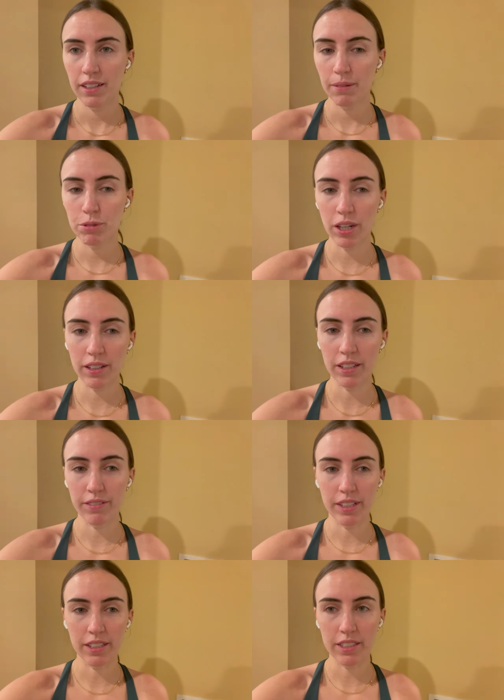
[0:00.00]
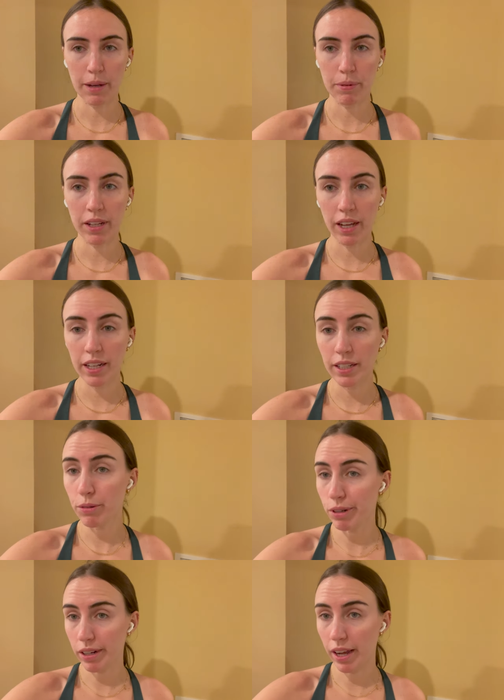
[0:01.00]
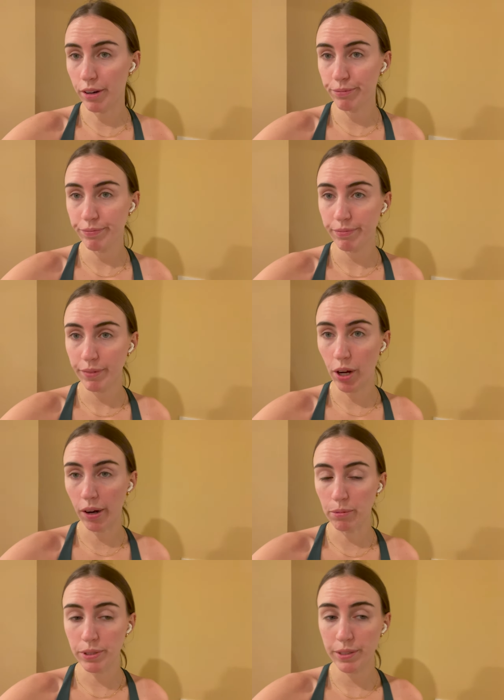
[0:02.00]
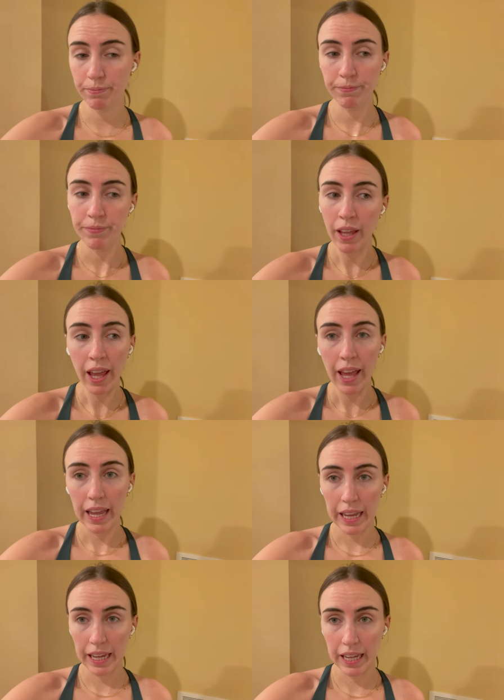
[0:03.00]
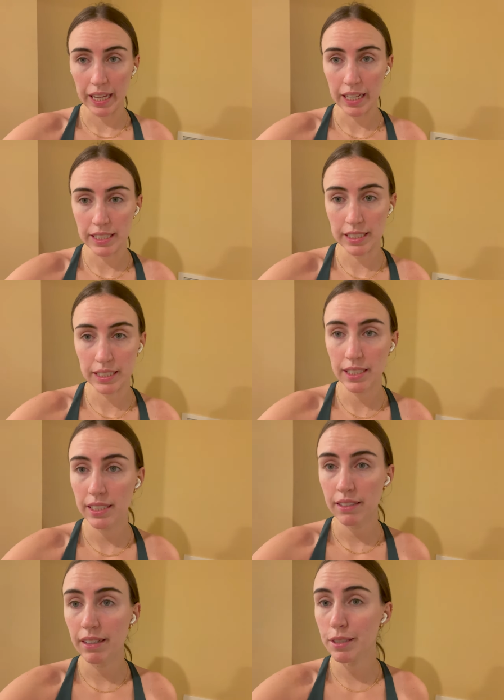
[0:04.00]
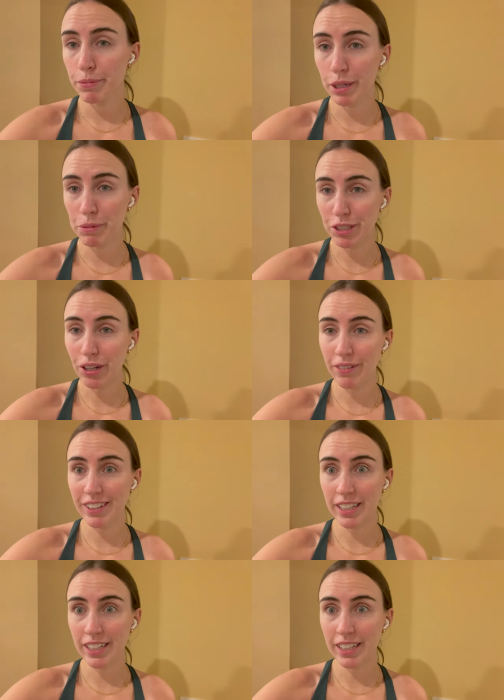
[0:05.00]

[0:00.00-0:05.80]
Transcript: I'm trying to think if anything's happened yet. I did a workout, arms, and that's pretty much all I've done